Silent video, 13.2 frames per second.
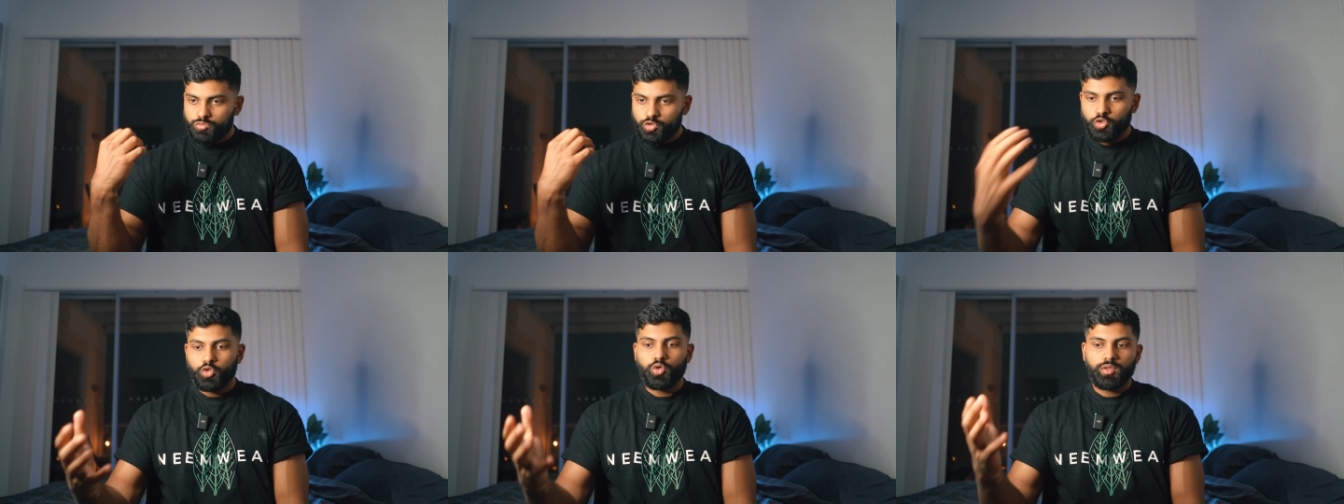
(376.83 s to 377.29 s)

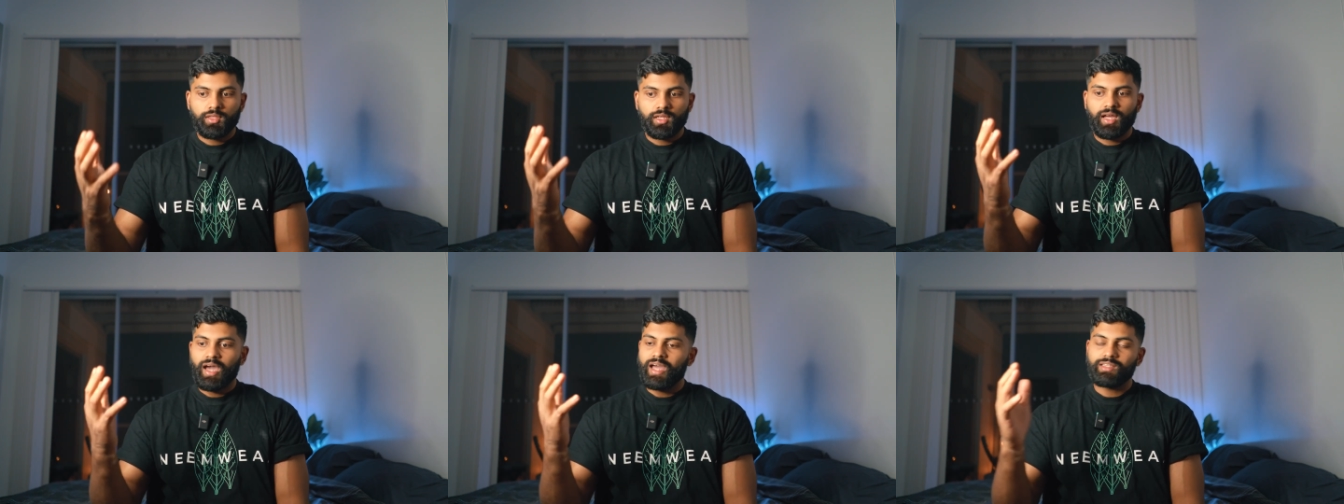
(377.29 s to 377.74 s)
knew
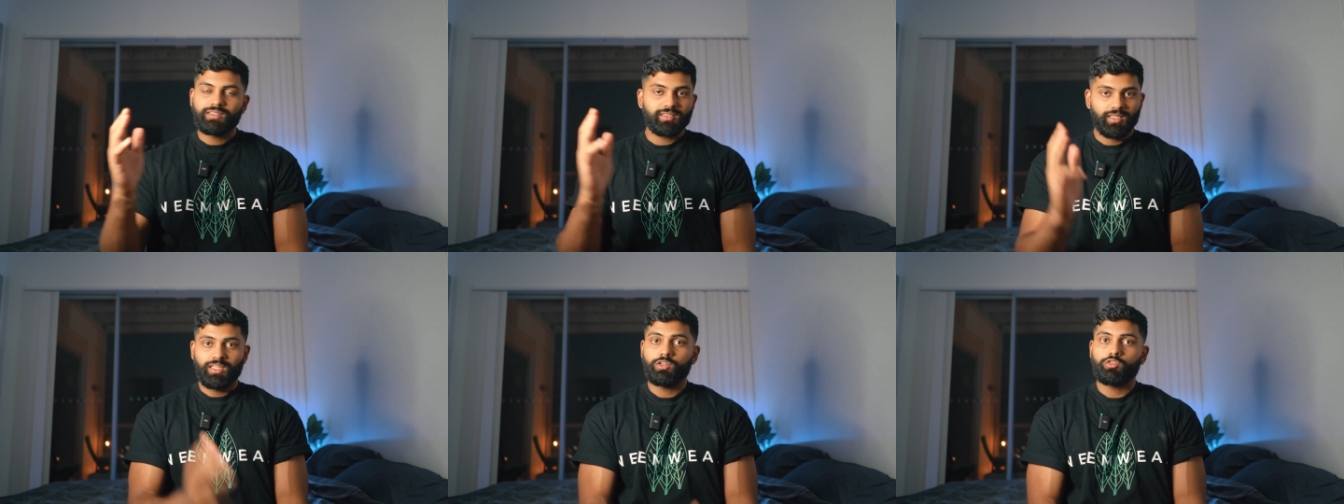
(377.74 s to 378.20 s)
that I had
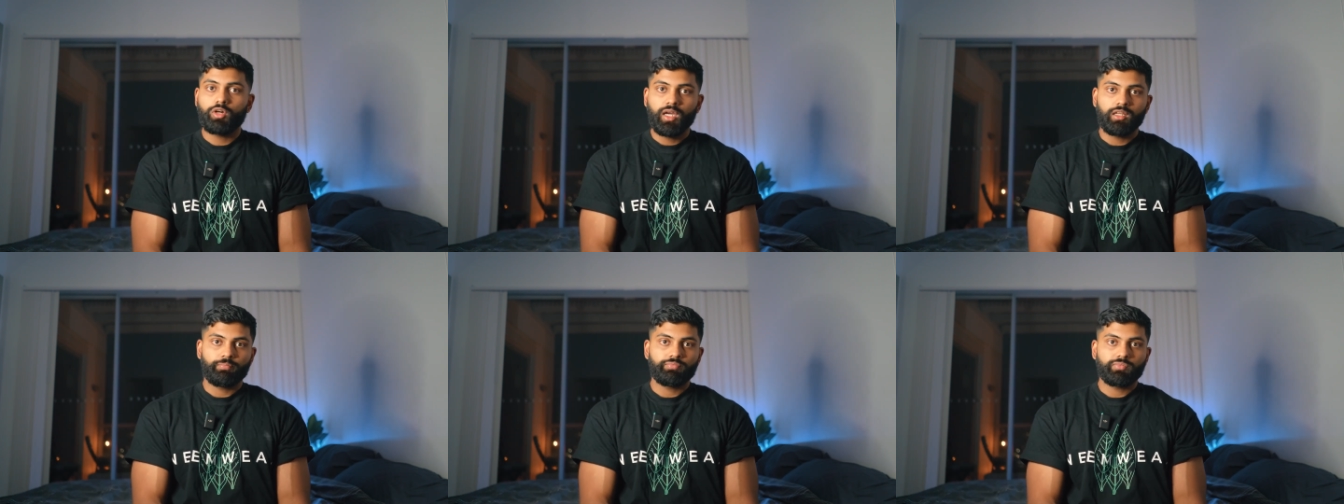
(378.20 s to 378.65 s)
to eat
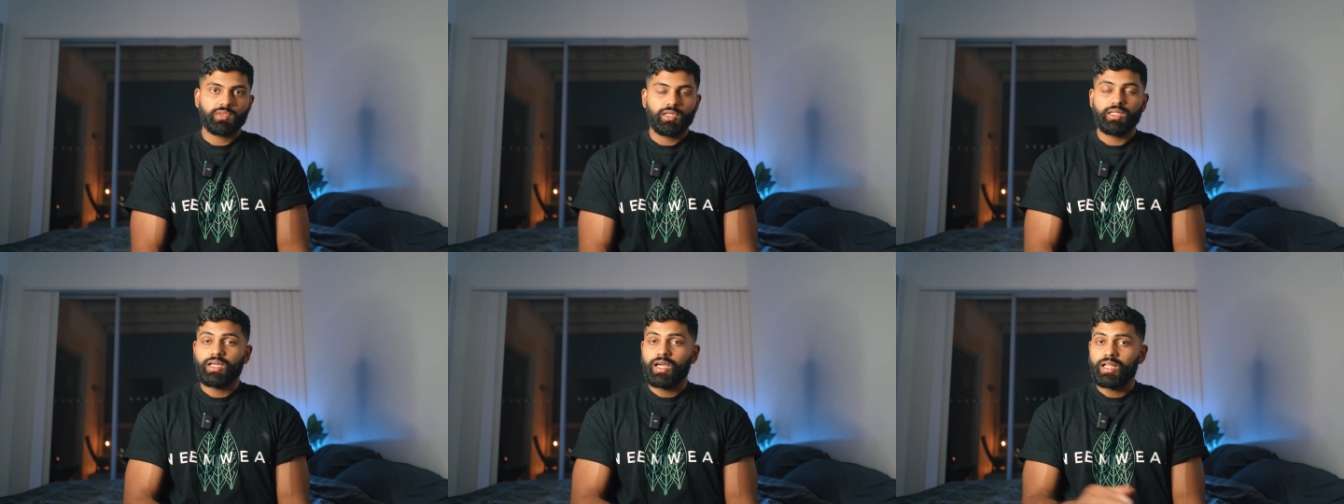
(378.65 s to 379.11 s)
right
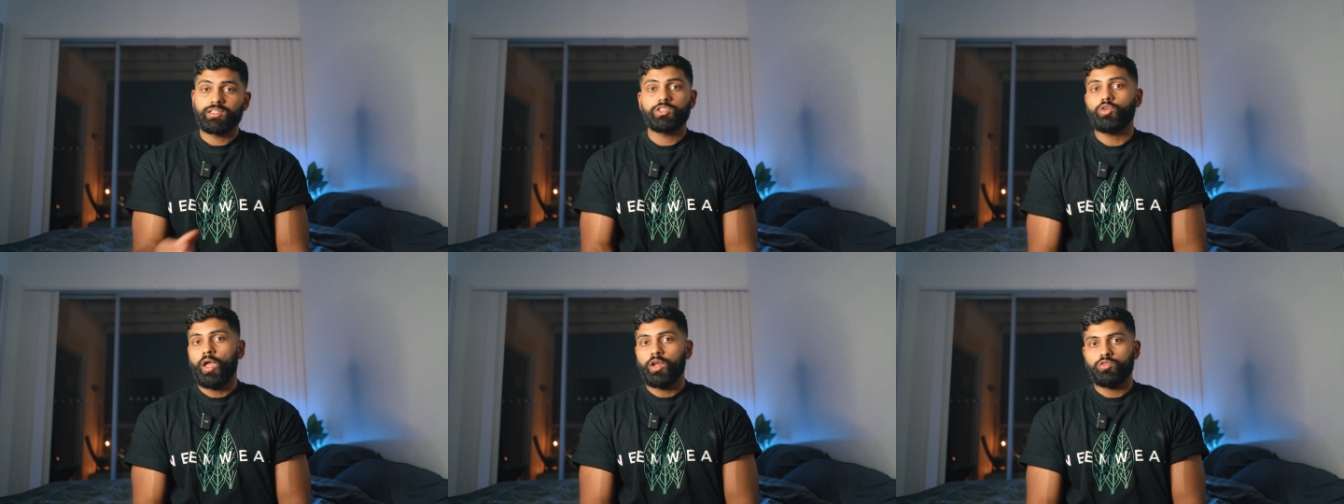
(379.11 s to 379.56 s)
and I had to
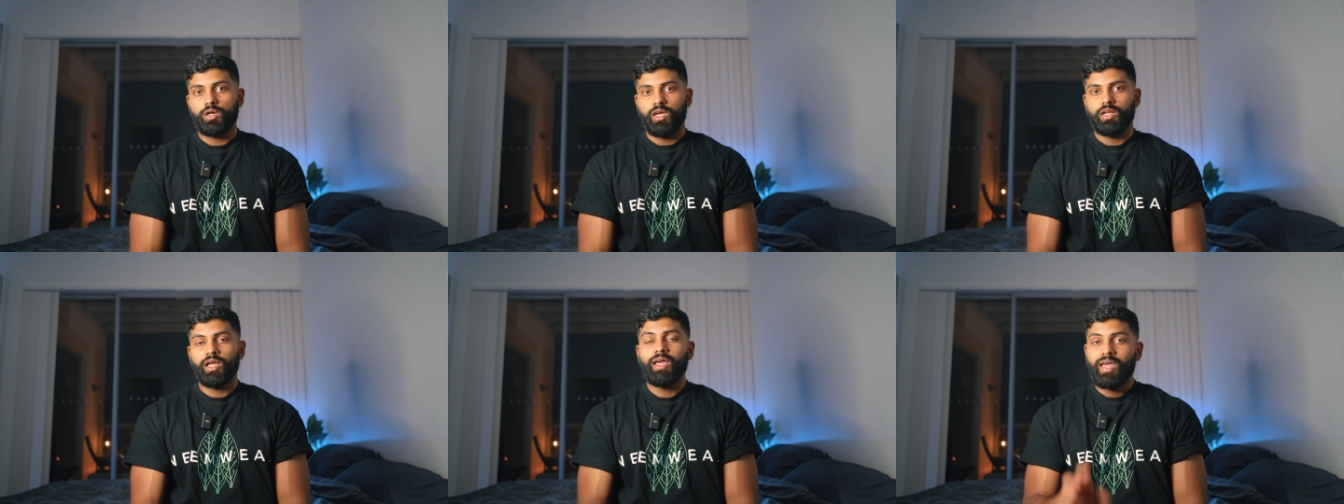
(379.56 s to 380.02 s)
train
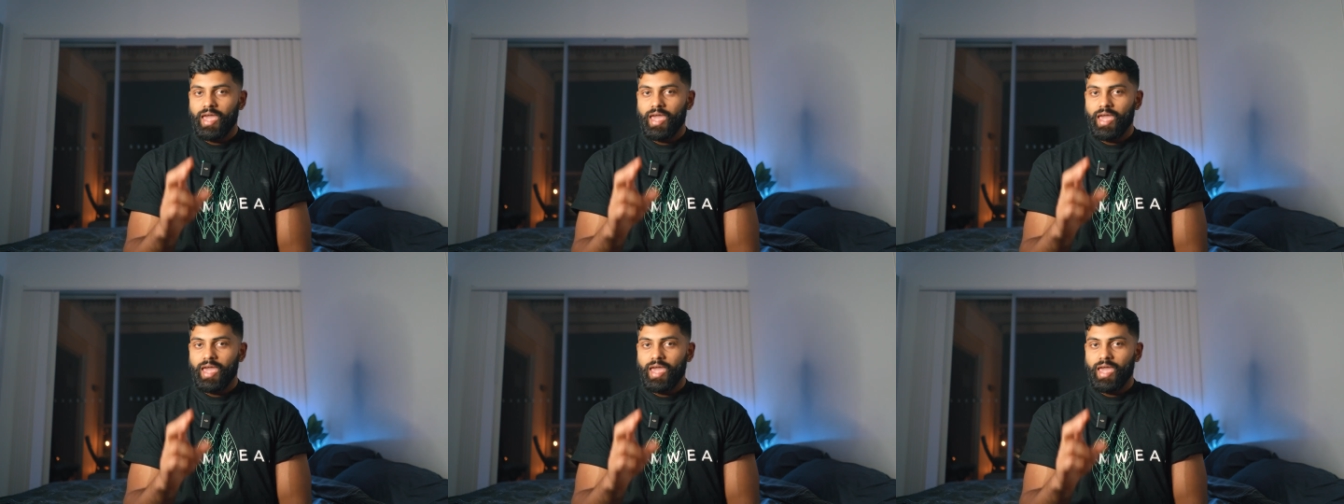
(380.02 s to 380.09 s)
right.